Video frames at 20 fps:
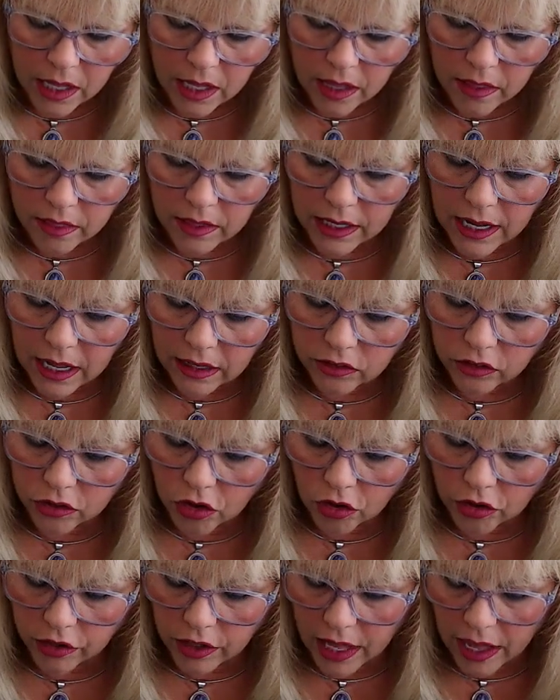The next
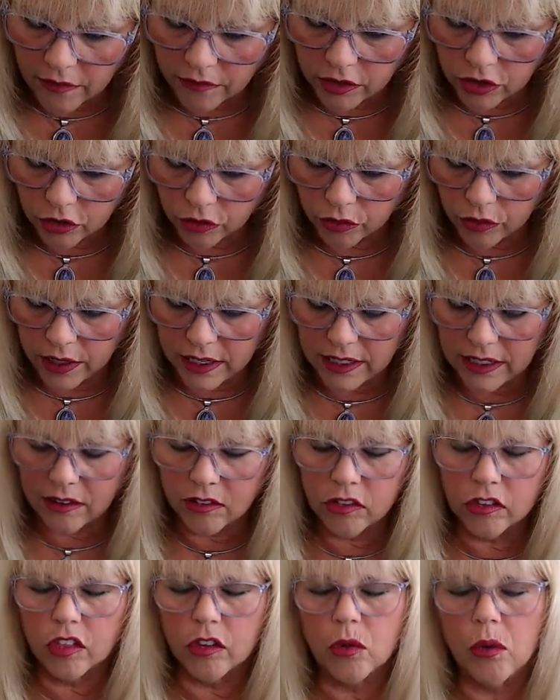card you have in your reading
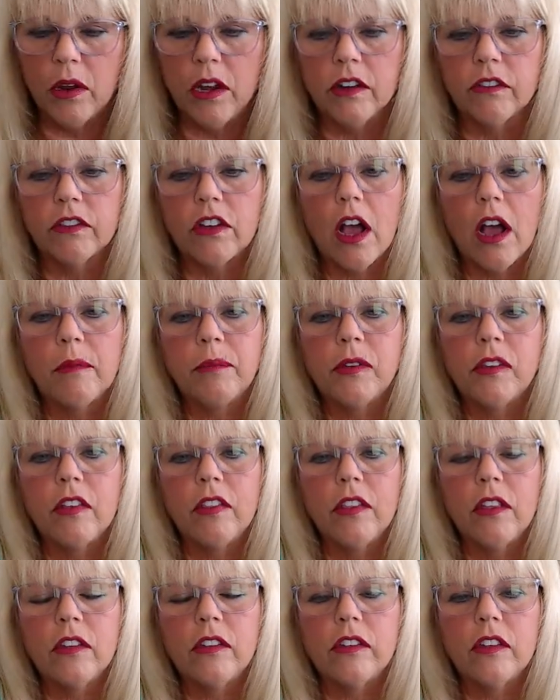is the Queen of Cups,
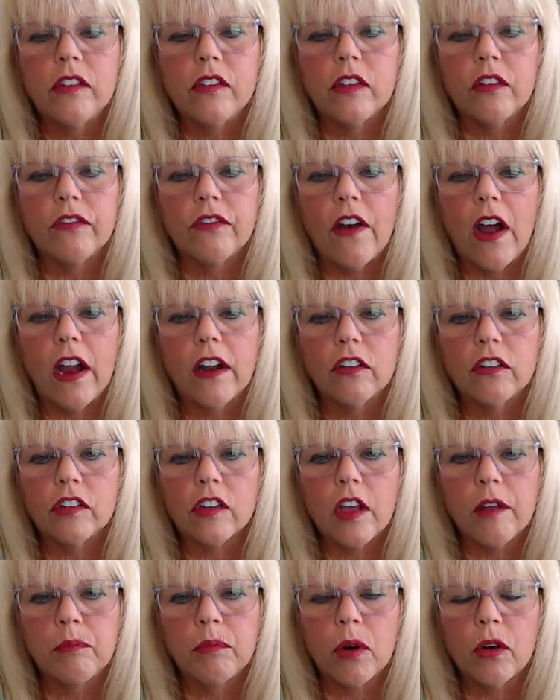and this is a fire
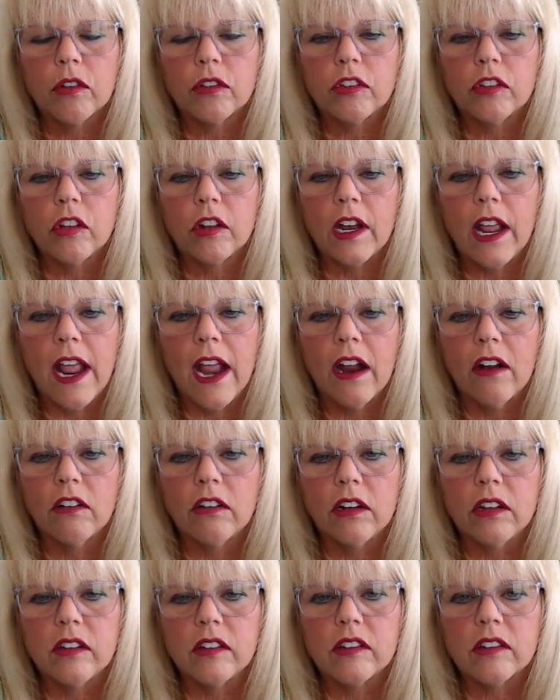sign person,
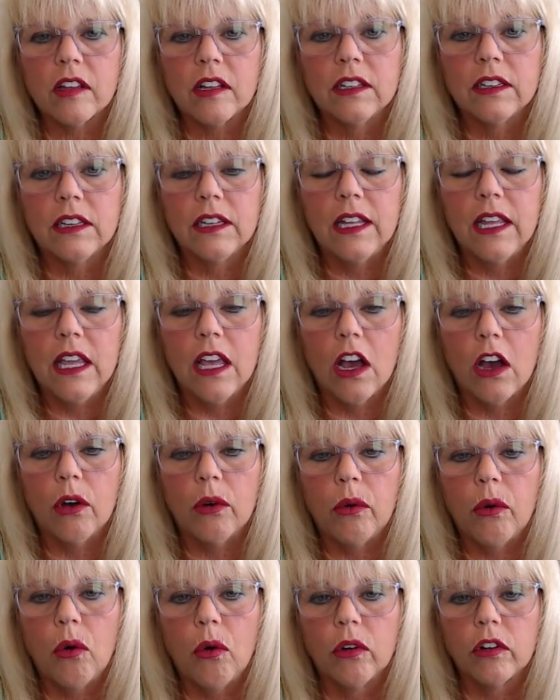Aries,
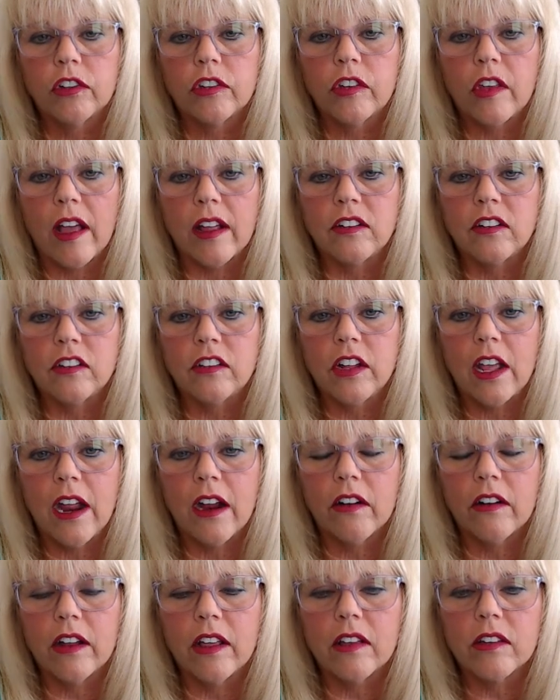Leo, or
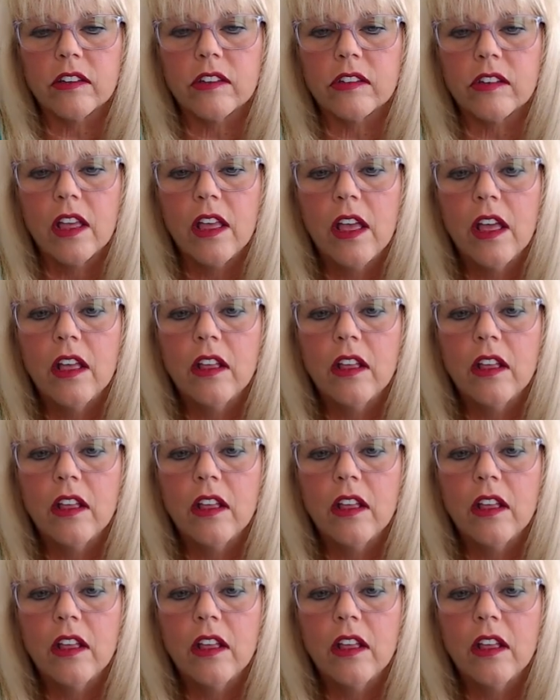Sagittarius,